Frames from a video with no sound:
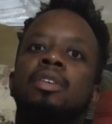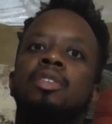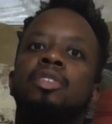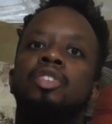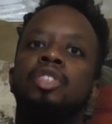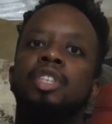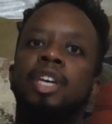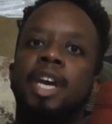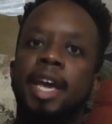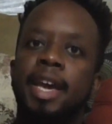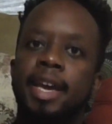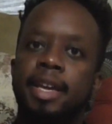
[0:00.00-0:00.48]

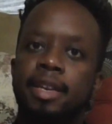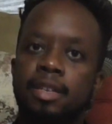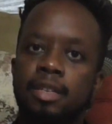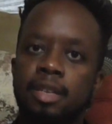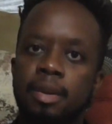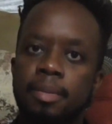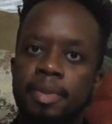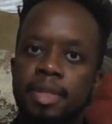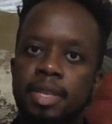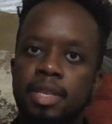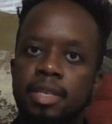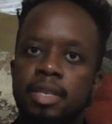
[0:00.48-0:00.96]
change
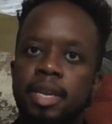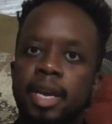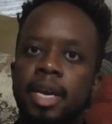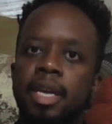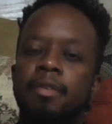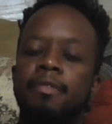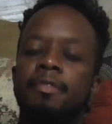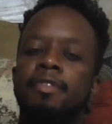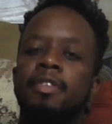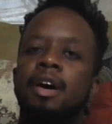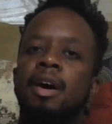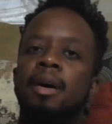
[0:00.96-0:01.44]
some of these
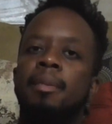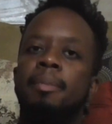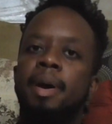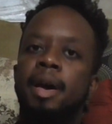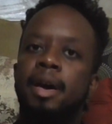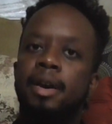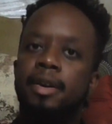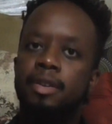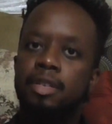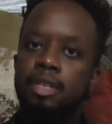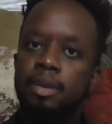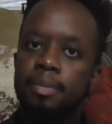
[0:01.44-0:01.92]
negative thought
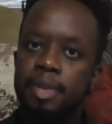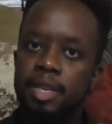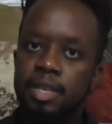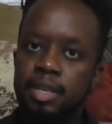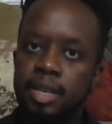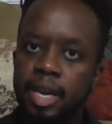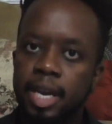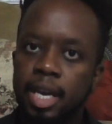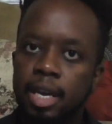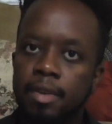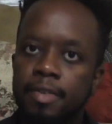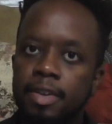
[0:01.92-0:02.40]
patterns, some of these
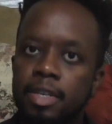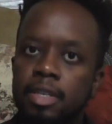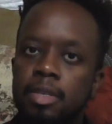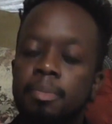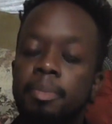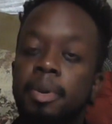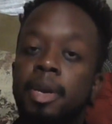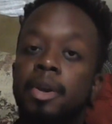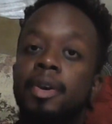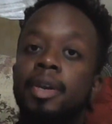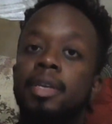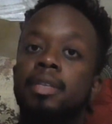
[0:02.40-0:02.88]
negative
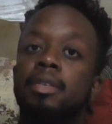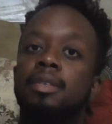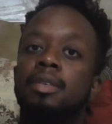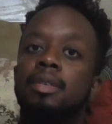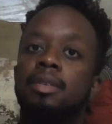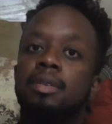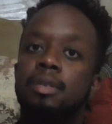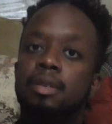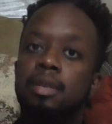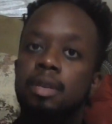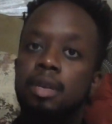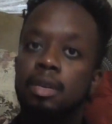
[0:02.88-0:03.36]

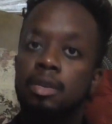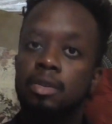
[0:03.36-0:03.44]
experiences.